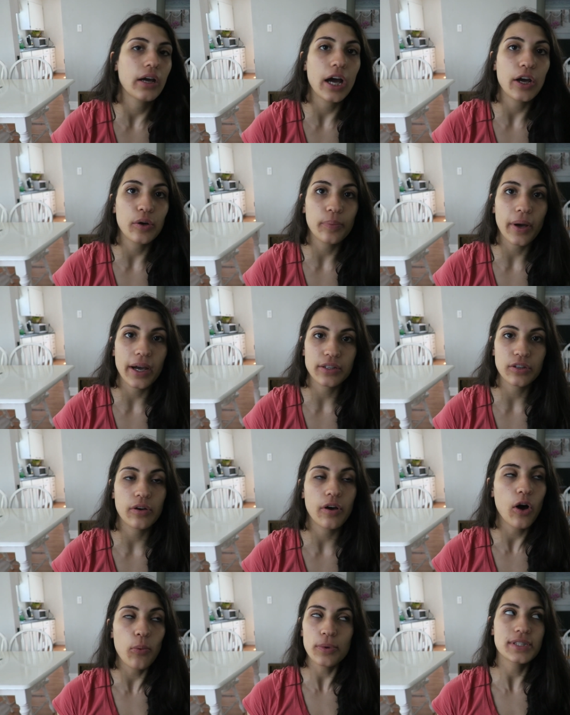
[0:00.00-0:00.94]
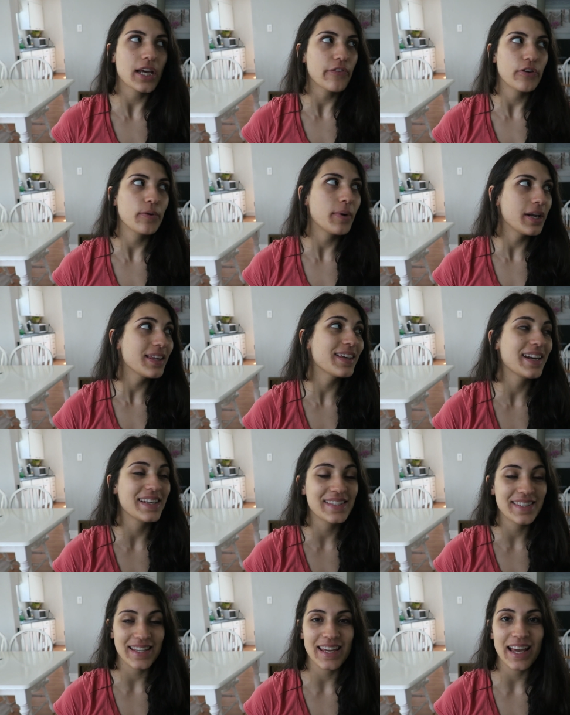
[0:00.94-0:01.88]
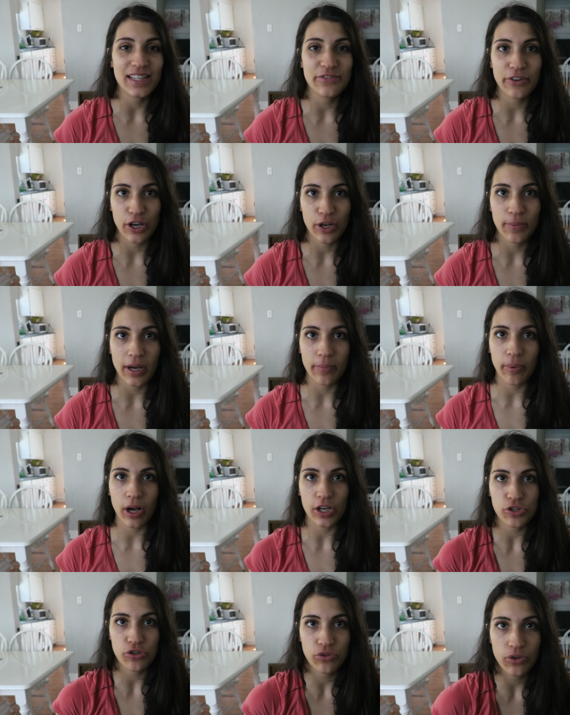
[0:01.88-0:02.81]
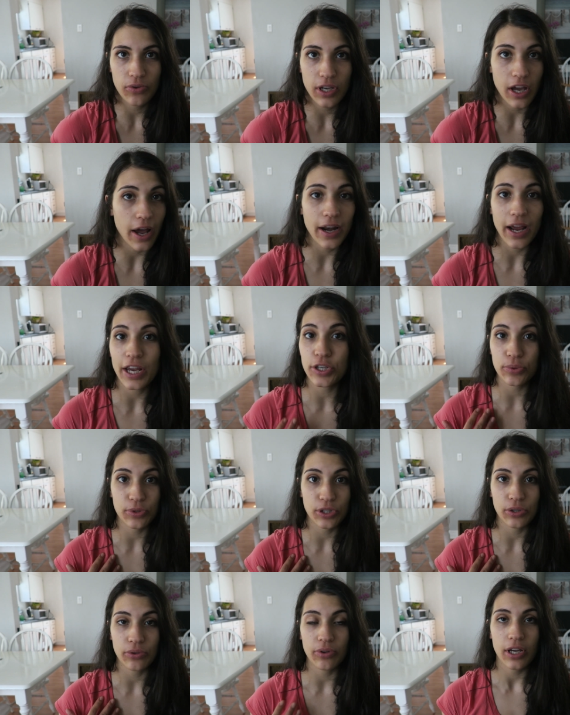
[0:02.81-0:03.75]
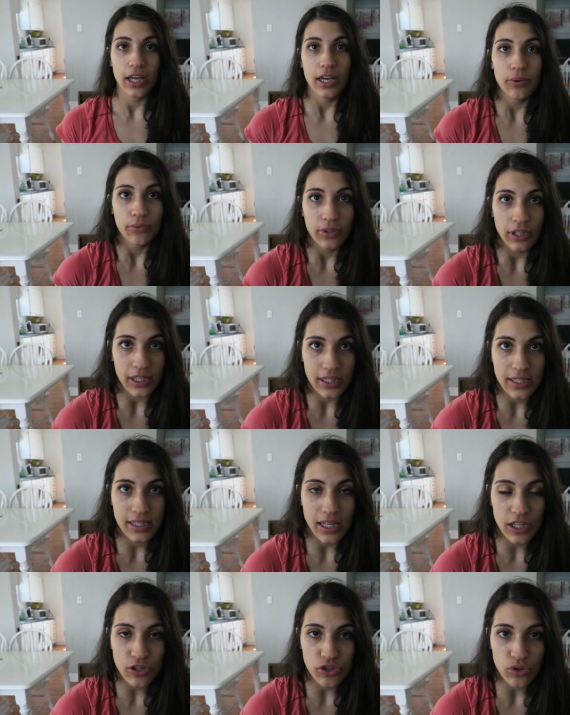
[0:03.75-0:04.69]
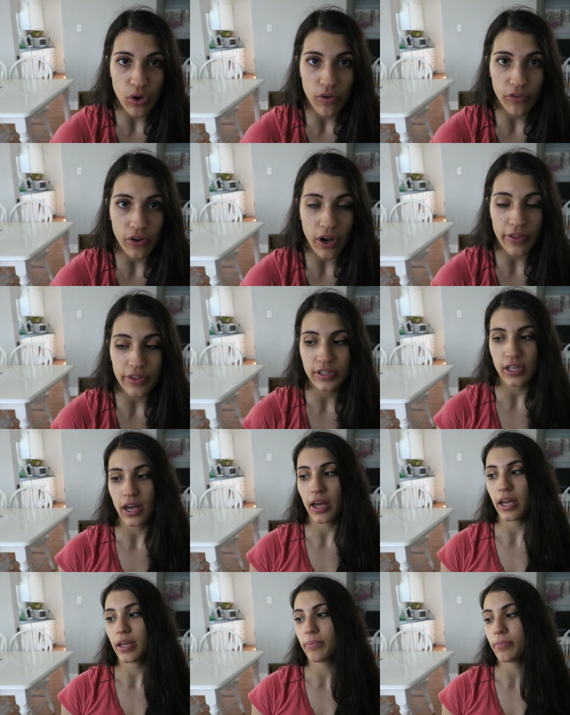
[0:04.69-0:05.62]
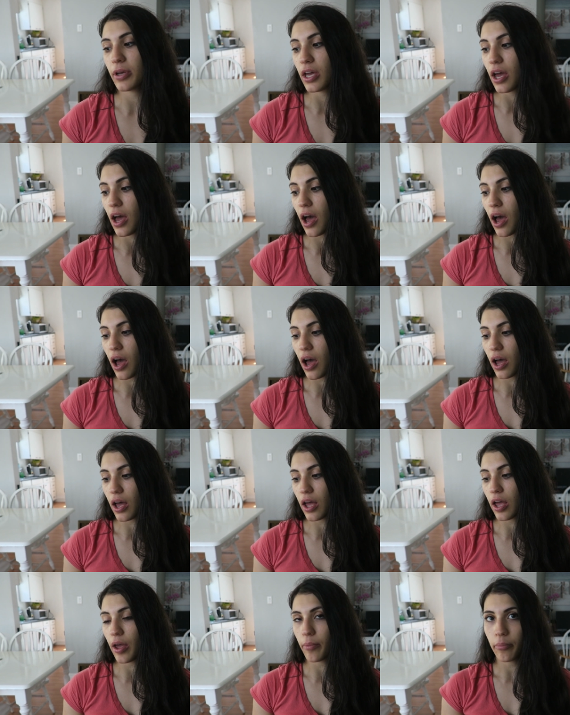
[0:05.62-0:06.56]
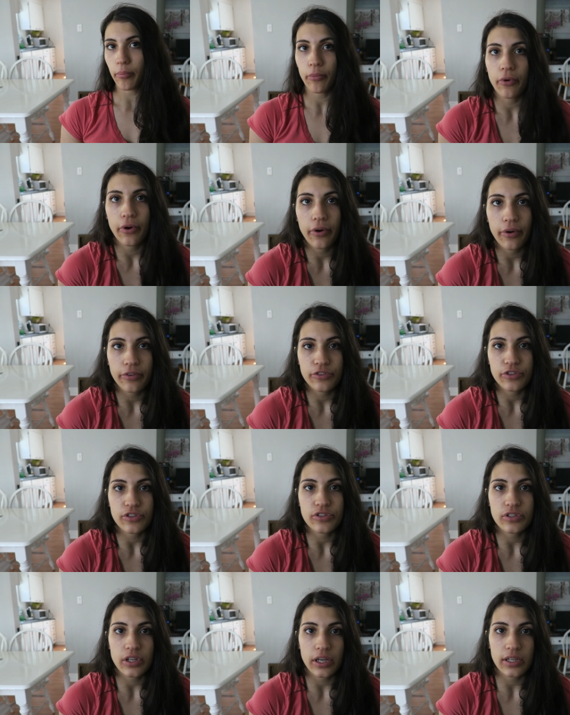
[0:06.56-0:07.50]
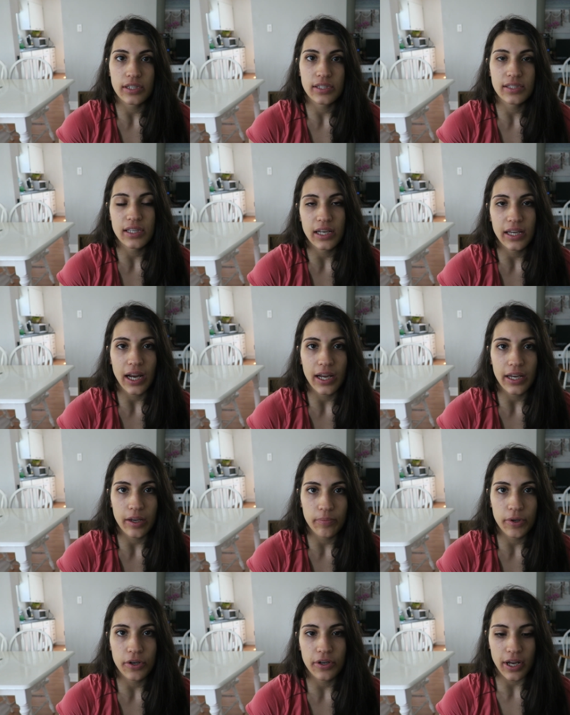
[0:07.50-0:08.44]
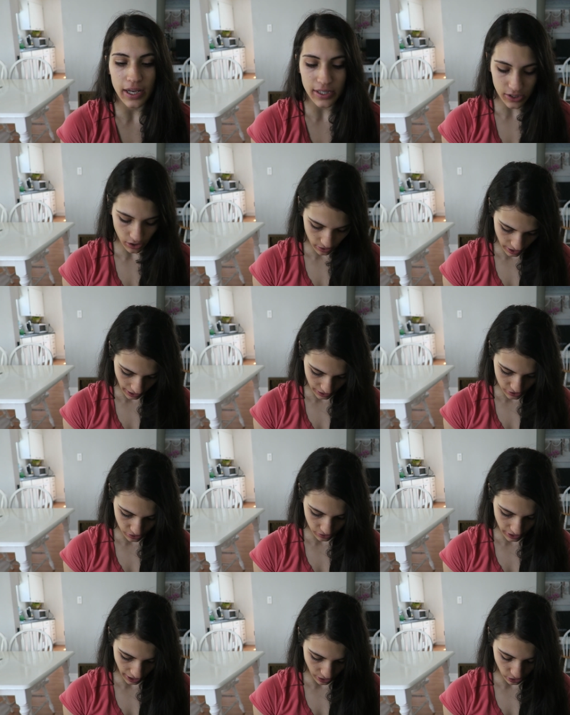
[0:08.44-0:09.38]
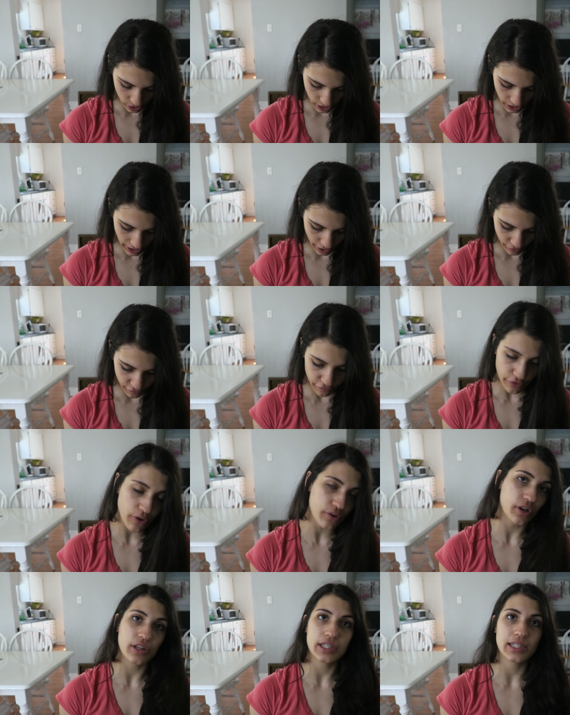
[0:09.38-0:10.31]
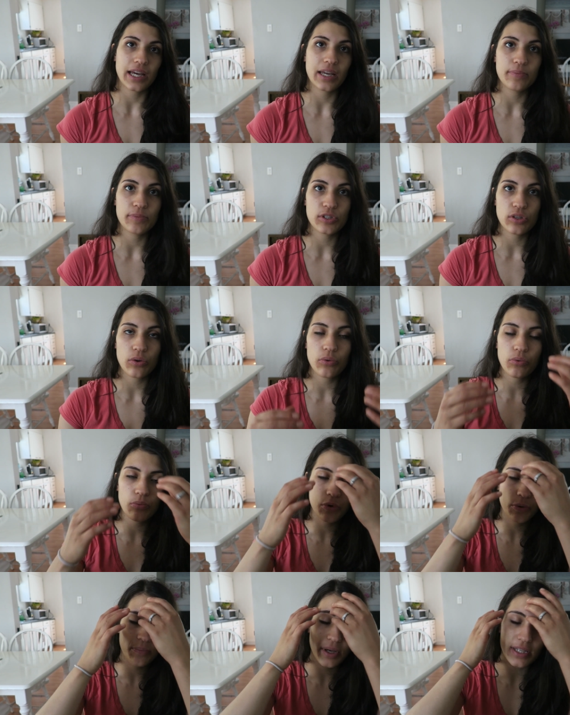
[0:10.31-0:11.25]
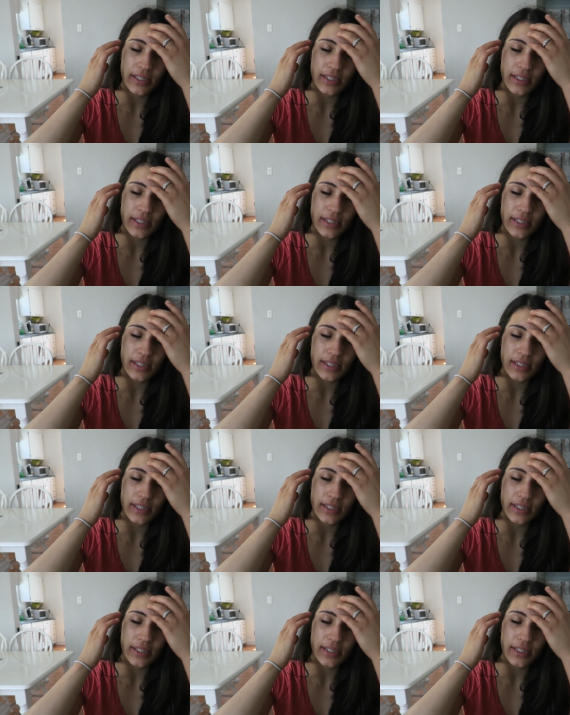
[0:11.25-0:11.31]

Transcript: chiropractor, almost everybody that I see has very bad posture though, and I do too, like slunched over all the time. Um, we're just like sitting at a computer desk, our necks are down, looking at our phone all the time, so we're